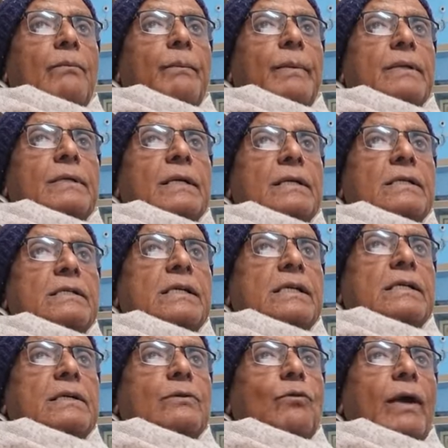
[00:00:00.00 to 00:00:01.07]
patients
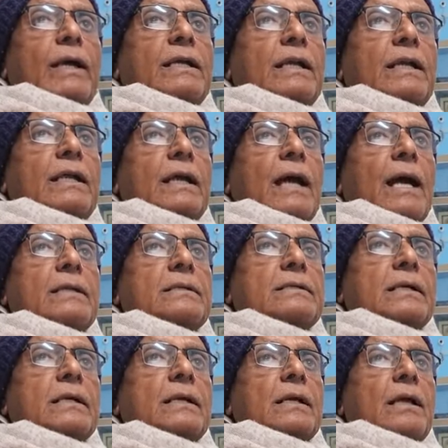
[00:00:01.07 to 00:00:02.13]
sit quietly,
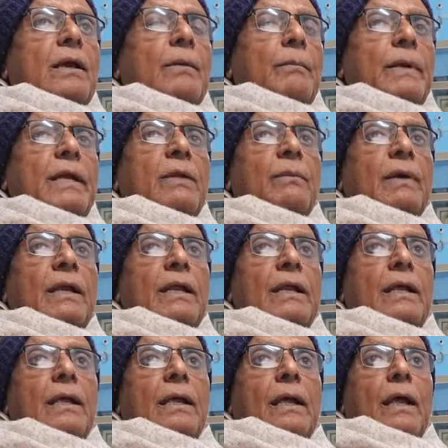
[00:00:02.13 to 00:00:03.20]
answer
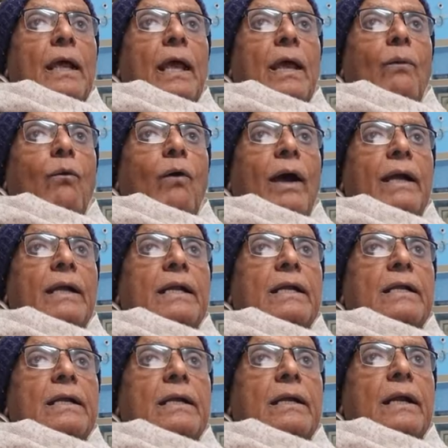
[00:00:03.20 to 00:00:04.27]
minimally, avoid
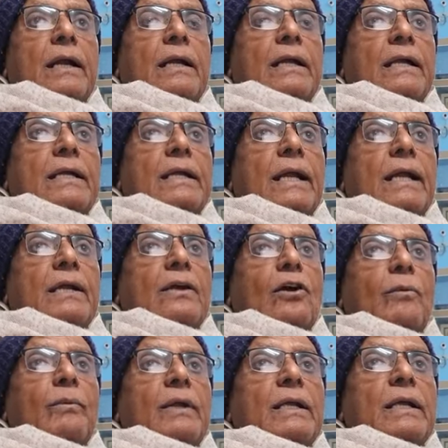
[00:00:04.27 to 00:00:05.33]
detailed
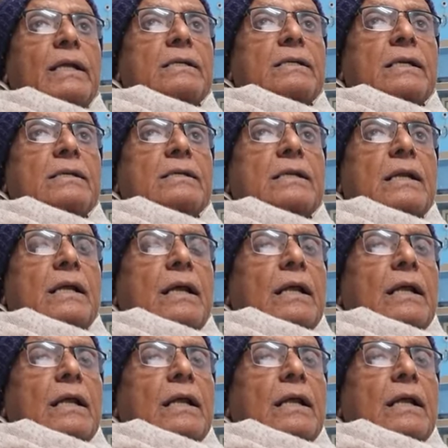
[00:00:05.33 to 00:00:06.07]
communications,